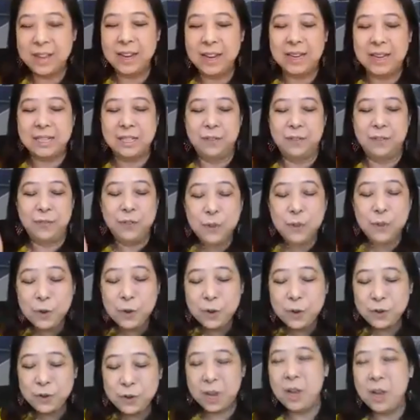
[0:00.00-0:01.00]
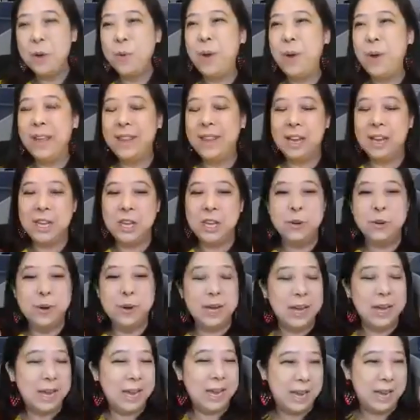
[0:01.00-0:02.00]
it's food, whether you are
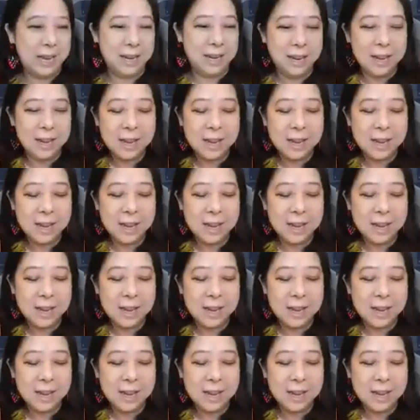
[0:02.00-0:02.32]
in